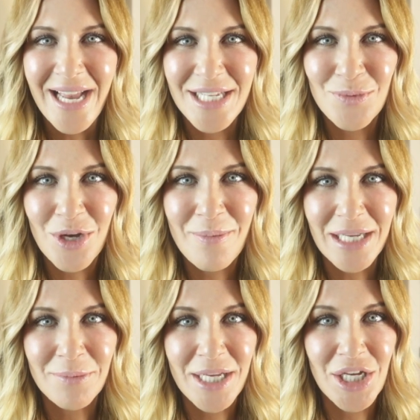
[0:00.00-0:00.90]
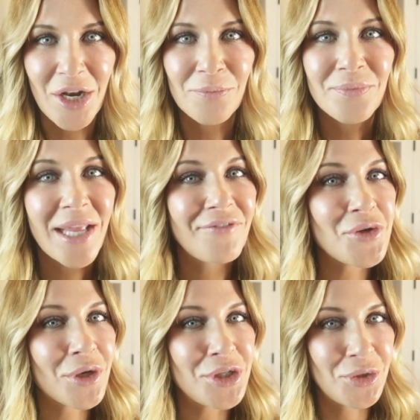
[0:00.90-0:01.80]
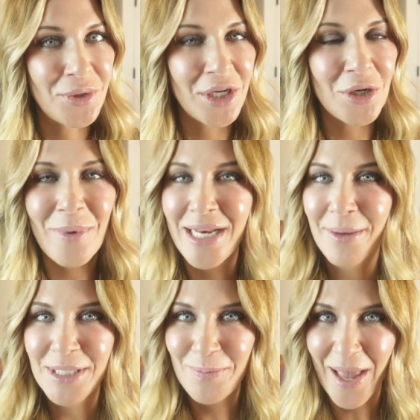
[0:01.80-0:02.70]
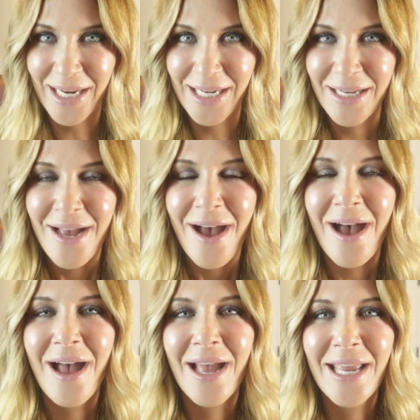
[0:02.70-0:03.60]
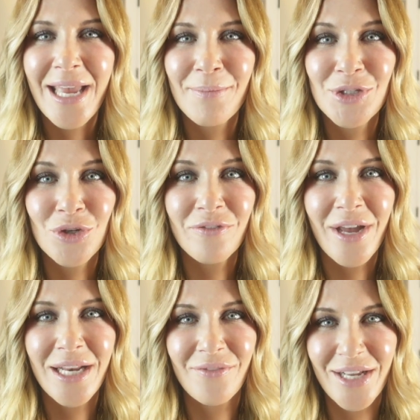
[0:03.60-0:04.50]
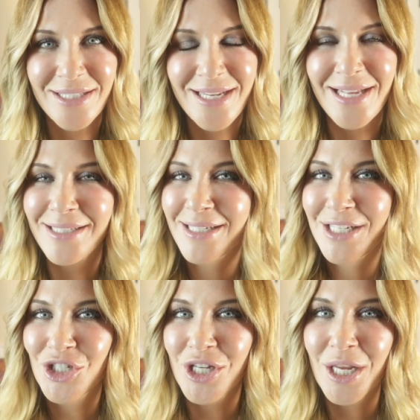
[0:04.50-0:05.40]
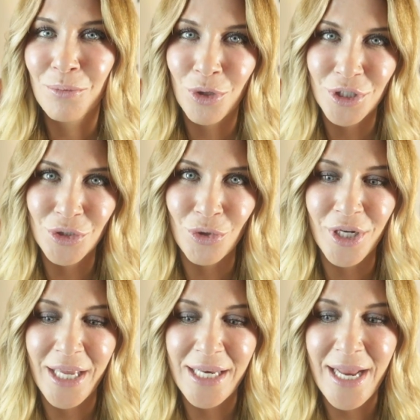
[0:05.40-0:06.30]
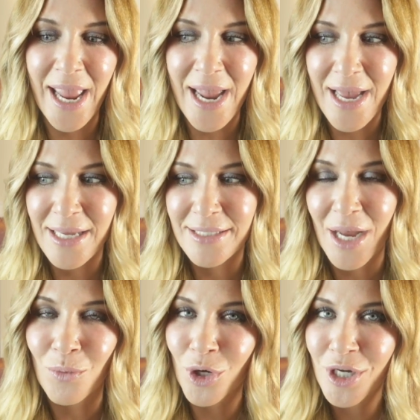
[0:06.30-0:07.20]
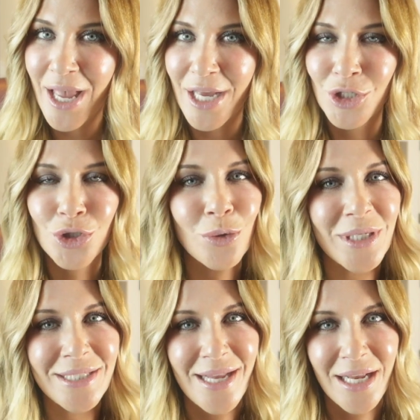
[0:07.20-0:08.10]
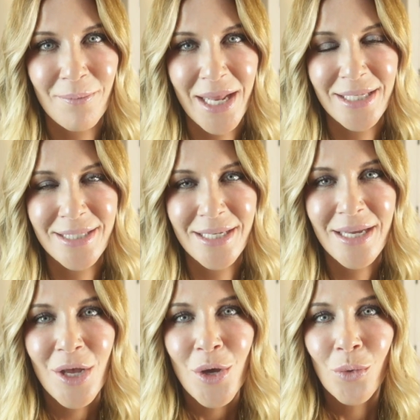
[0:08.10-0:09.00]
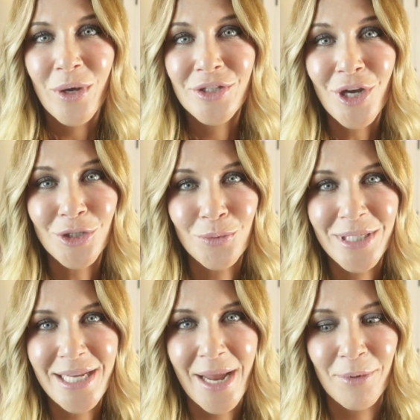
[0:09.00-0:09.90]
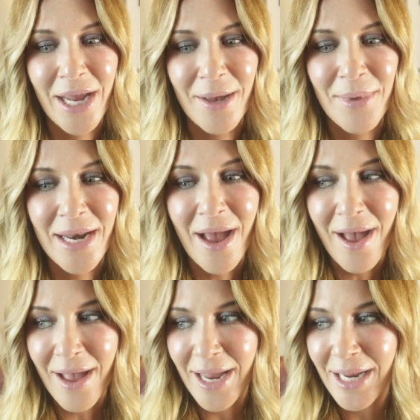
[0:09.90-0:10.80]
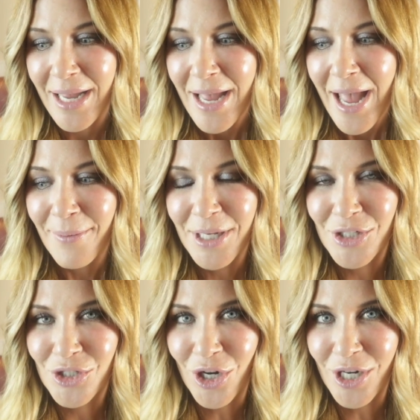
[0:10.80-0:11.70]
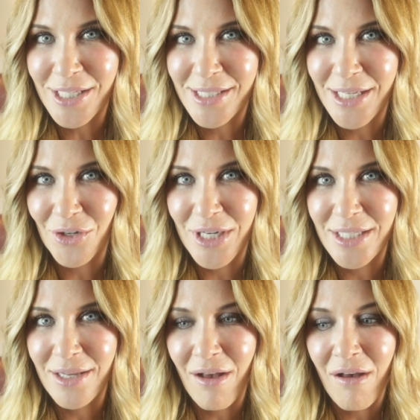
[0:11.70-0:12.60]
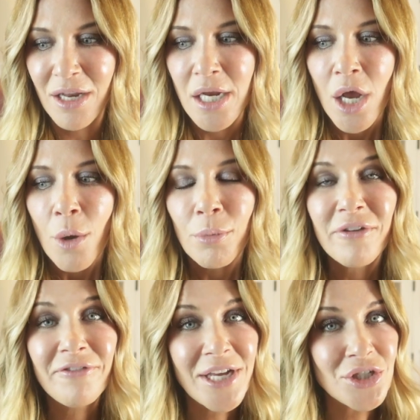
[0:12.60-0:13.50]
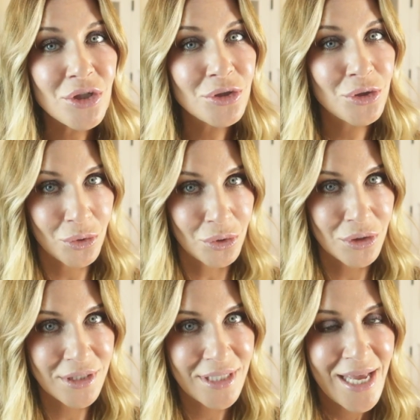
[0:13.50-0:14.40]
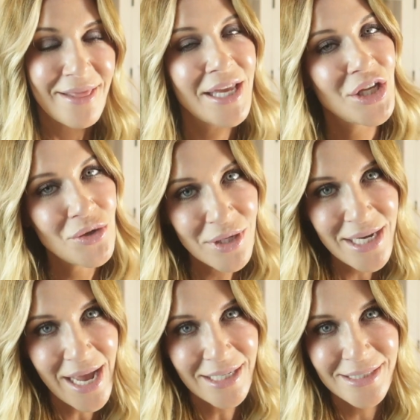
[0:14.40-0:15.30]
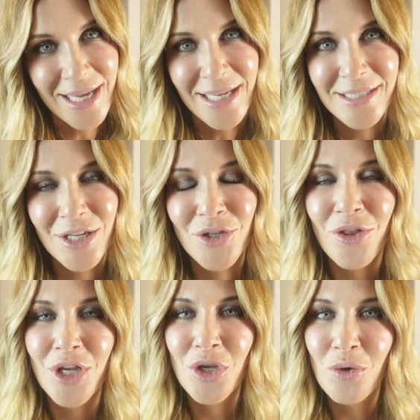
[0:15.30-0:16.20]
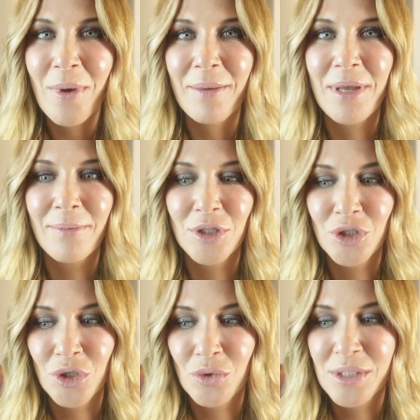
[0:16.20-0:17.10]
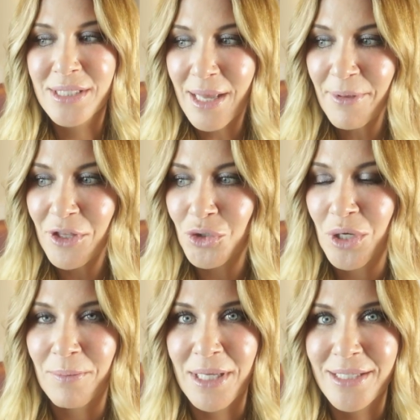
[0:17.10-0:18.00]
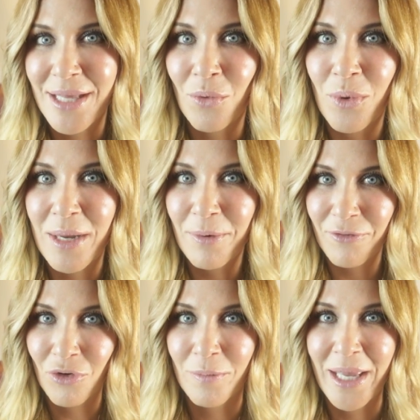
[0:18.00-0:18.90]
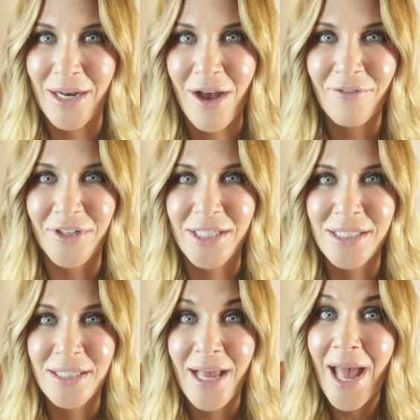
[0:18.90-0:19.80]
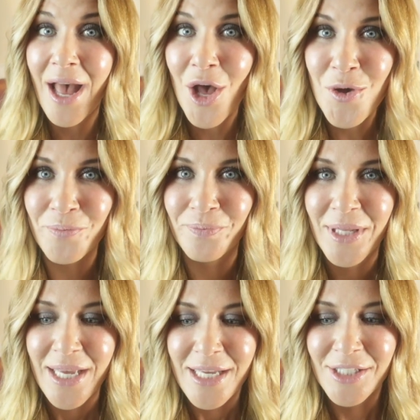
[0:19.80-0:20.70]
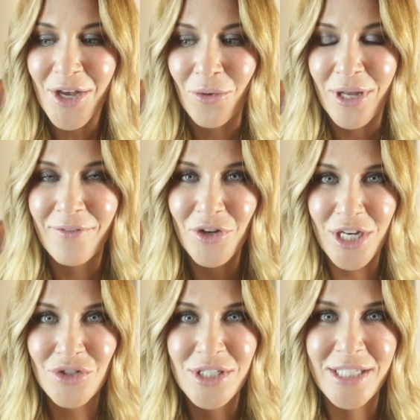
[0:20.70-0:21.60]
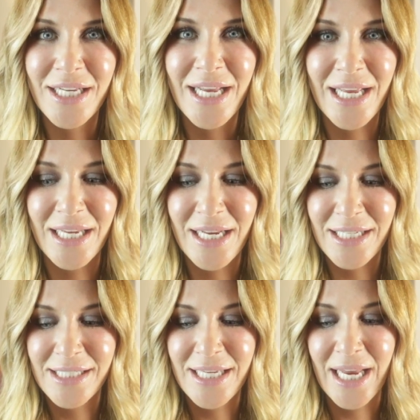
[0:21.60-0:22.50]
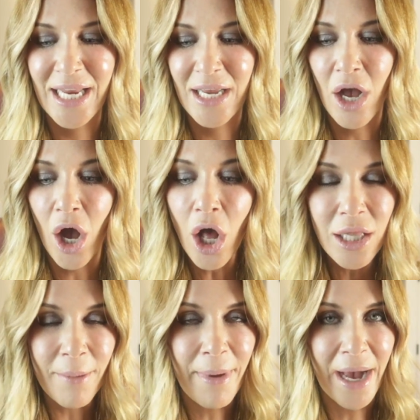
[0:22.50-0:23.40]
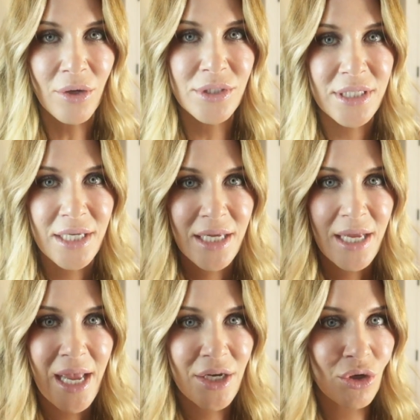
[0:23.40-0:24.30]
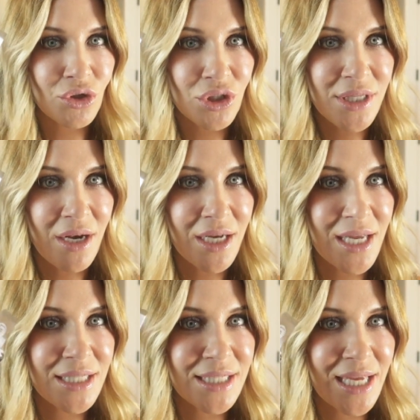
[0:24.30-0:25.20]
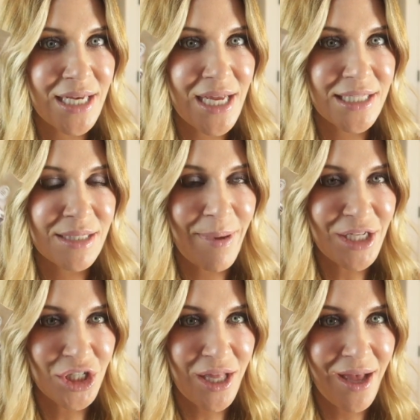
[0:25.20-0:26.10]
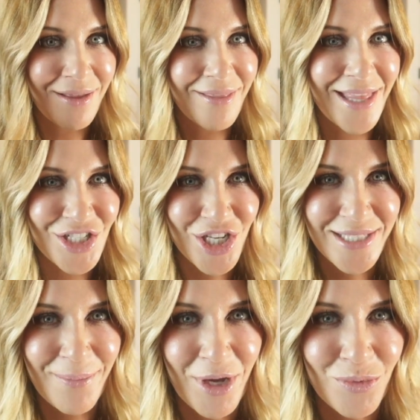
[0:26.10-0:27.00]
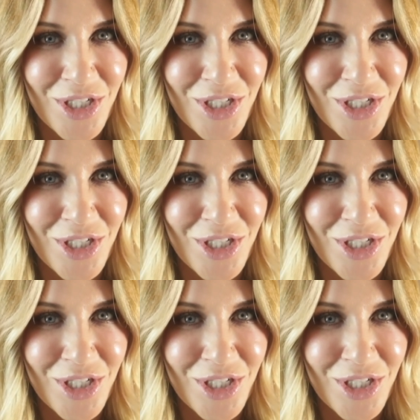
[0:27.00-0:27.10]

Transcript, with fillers: Hi guys, welcome back to my channel. If you are new here, my name is Penny. I am a certified advanced esthetician in Portland, Oregon, and I work at Sherwood Aesthetic Medicine with Doctor Wendy Abraham, and I am going to start a series on professional tools that you can access so that you might be able to do some of the treatments that we perform in office at home. So if you're interested in seeing all about an ultrasonic skin spatula, then just keep on